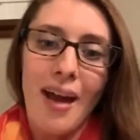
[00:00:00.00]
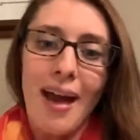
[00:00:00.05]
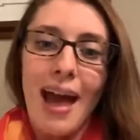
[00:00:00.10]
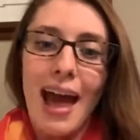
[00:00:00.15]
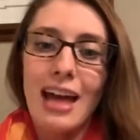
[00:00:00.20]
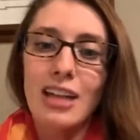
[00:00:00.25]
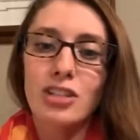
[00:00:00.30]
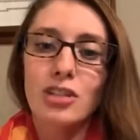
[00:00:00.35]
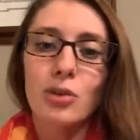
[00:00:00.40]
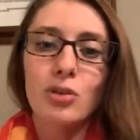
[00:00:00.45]

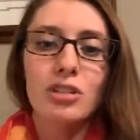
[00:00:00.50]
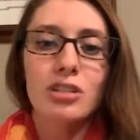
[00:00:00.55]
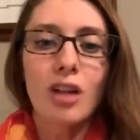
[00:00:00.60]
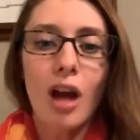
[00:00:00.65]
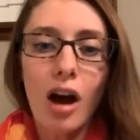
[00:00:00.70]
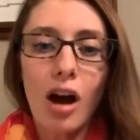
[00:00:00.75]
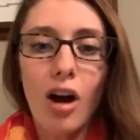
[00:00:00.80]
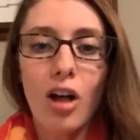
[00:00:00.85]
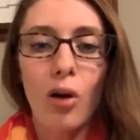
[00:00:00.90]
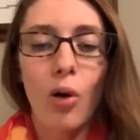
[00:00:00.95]
And so it's
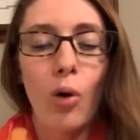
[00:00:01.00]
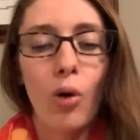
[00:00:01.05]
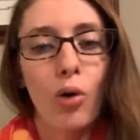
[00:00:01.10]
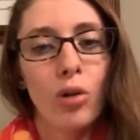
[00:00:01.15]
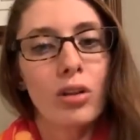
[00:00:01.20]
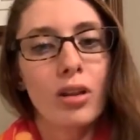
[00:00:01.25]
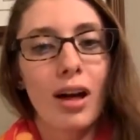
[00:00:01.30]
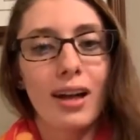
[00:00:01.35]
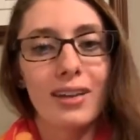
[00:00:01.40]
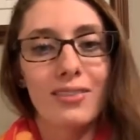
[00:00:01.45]
not a whole
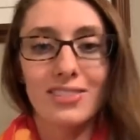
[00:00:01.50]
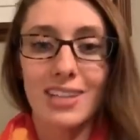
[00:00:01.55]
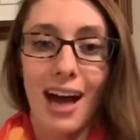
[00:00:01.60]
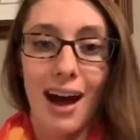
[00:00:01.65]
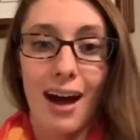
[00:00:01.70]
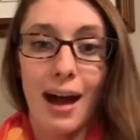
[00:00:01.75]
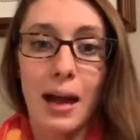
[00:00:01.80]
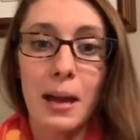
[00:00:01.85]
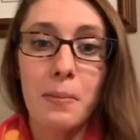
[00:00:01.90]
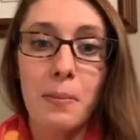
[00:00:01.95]
lot of
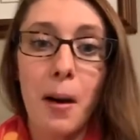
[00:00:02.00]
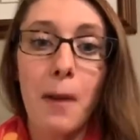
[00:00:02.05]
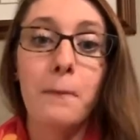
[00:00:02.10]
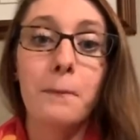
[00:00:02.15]
time,